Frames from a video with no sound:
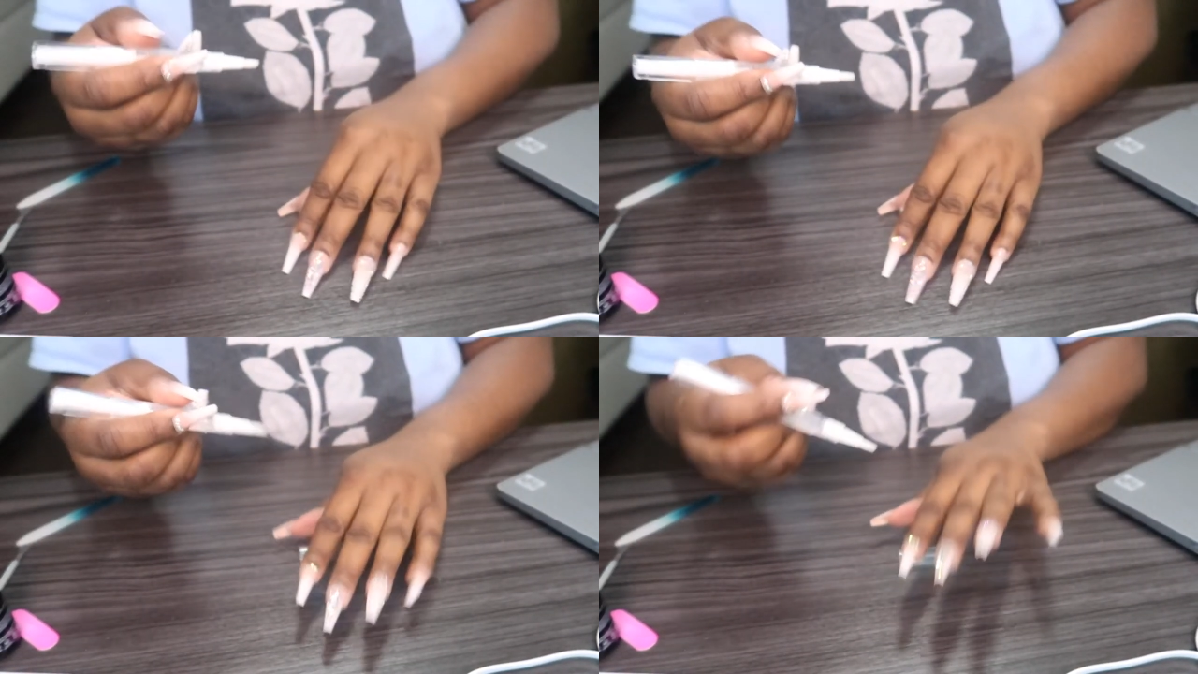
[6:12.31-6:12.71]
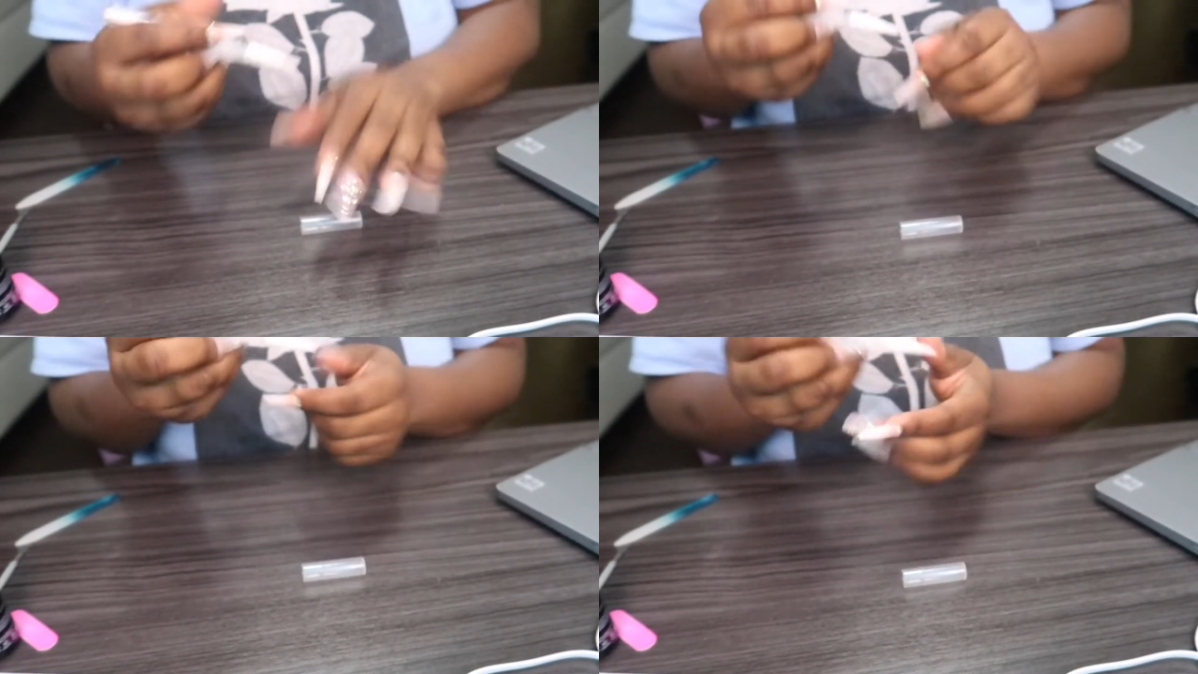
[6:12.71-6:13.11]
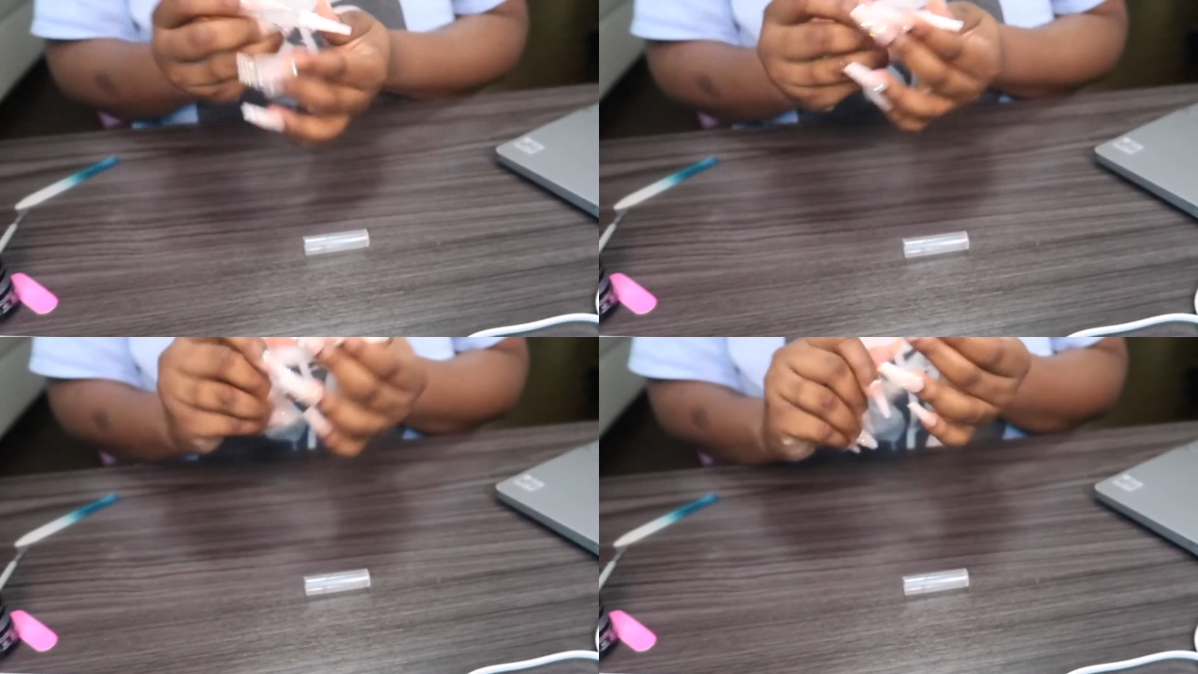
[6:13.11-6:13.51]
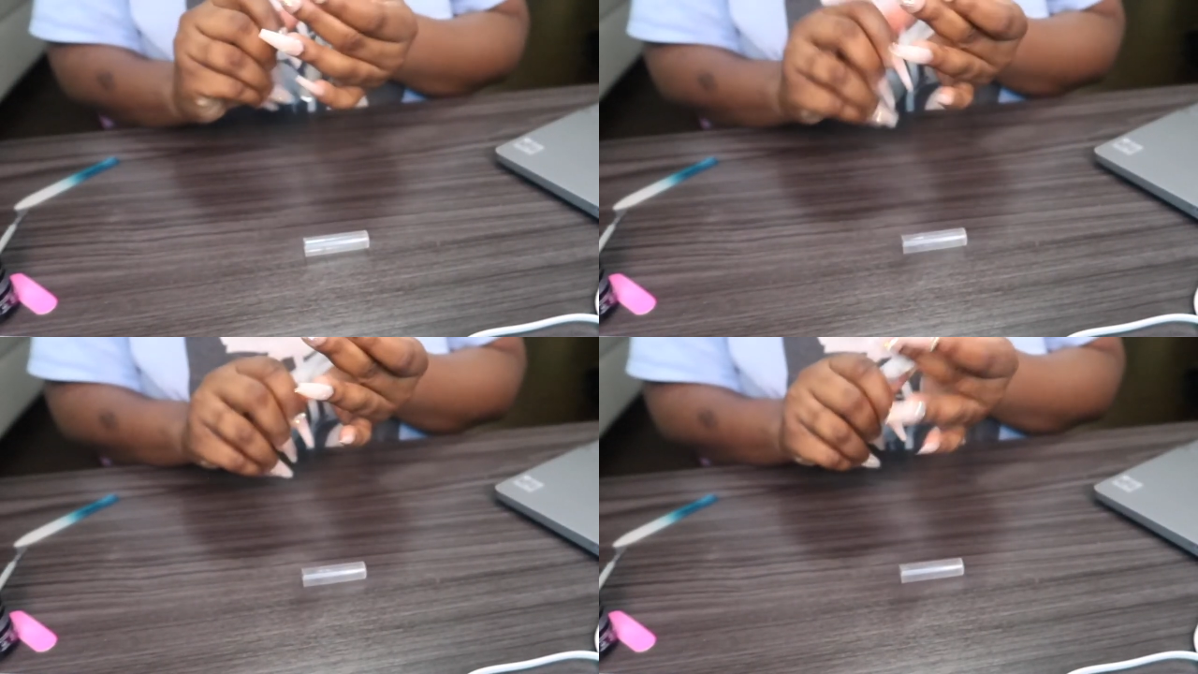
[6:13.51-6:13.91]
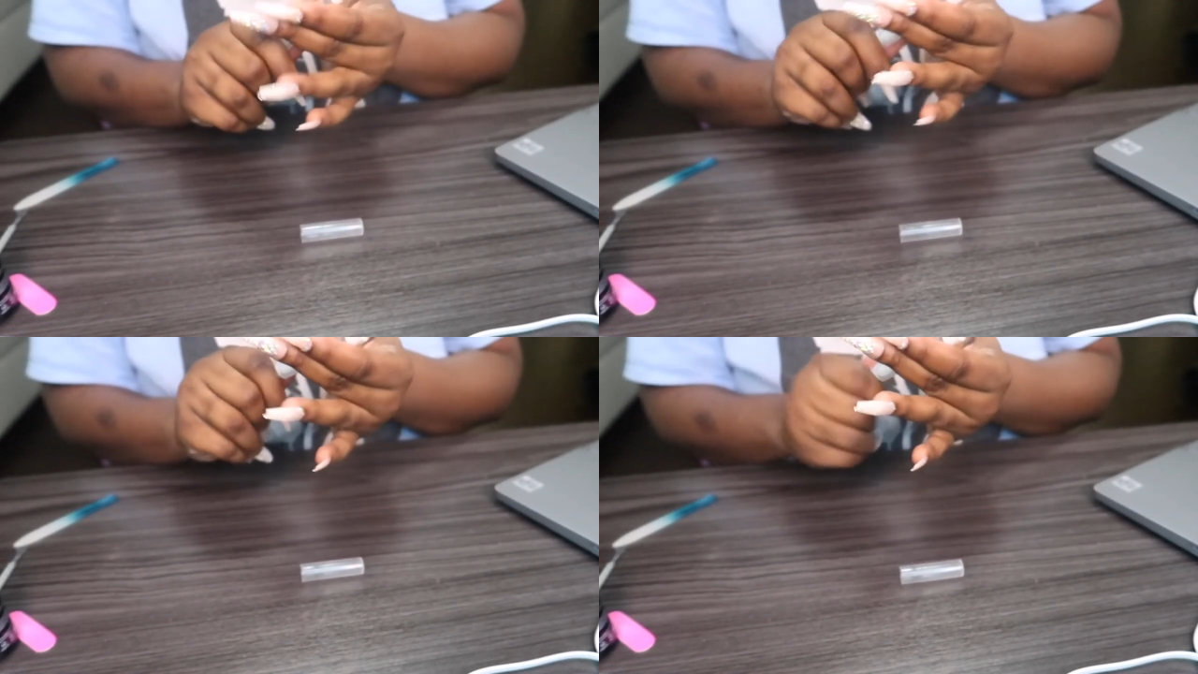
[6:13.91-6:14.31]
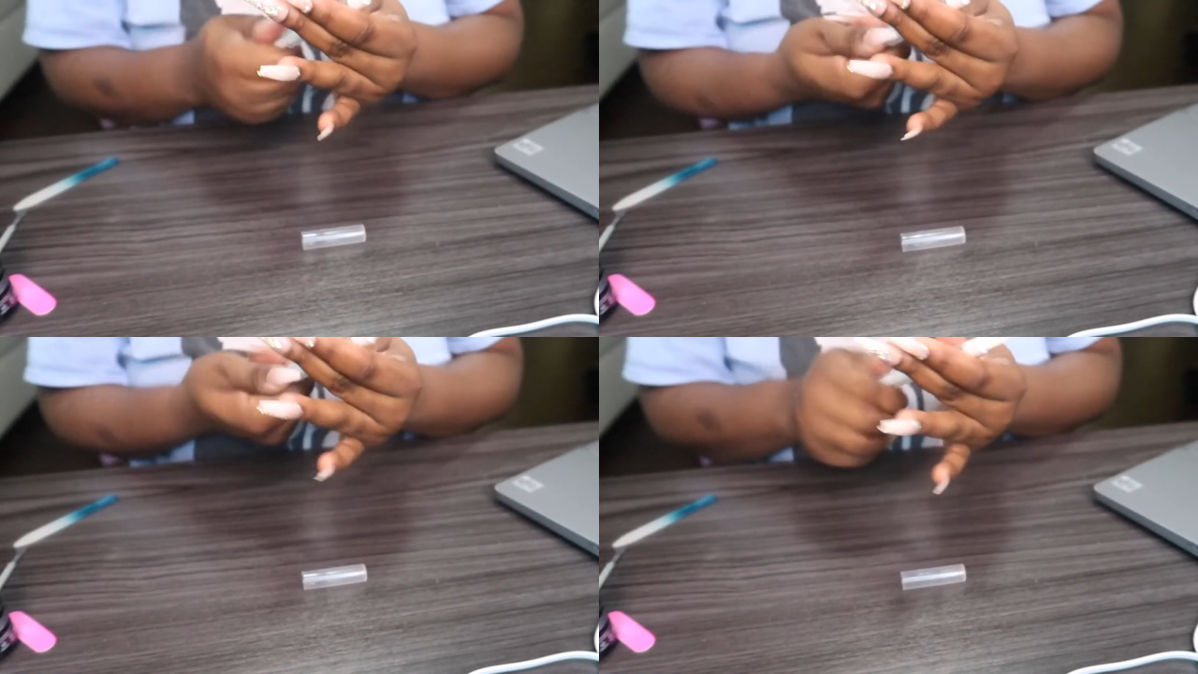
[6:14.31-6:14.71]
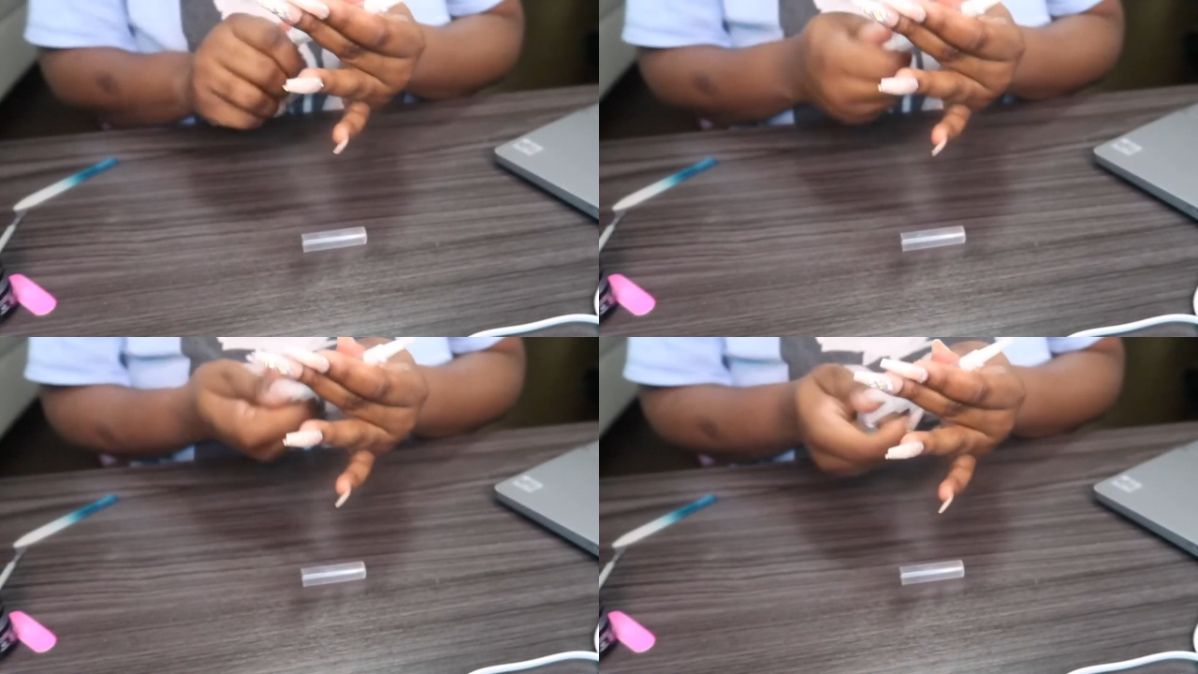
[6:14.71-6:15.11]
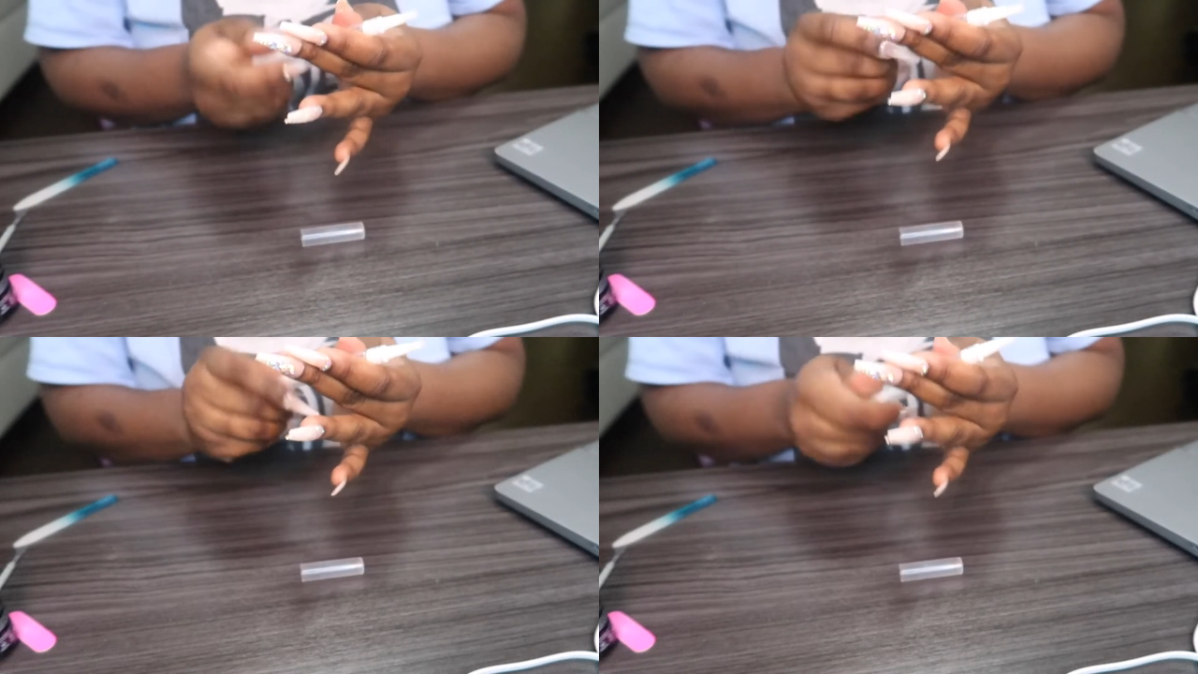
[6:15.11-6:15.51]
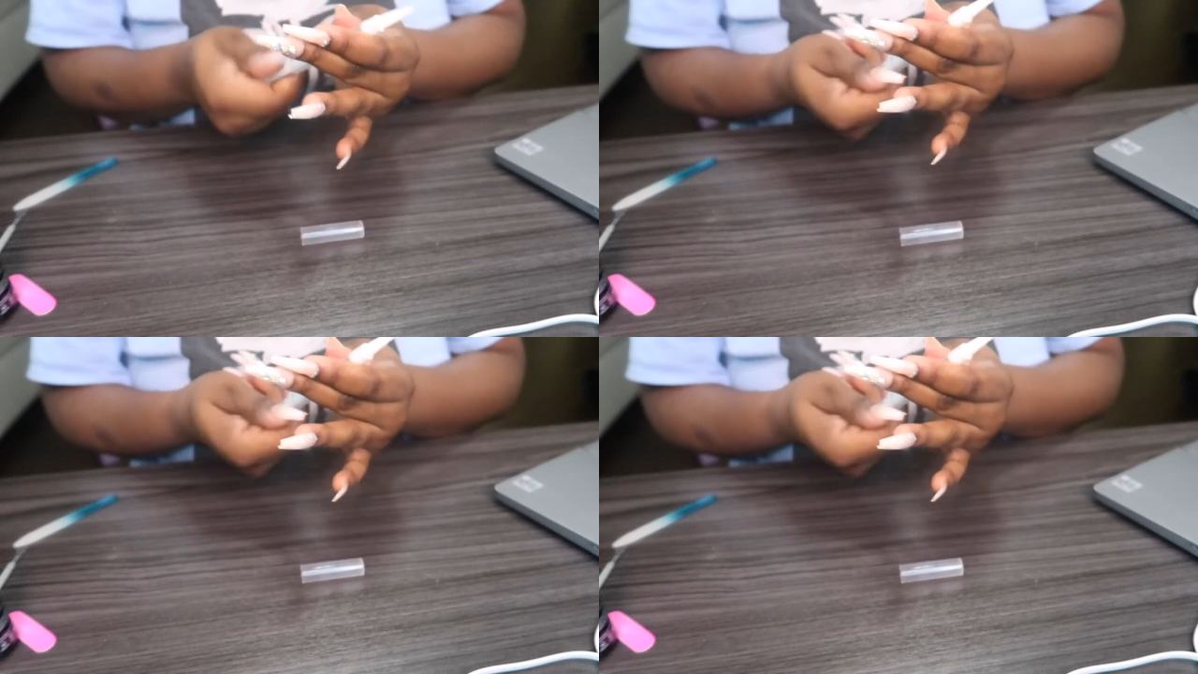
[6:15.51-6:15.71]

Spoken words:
[unreadable: no face in view]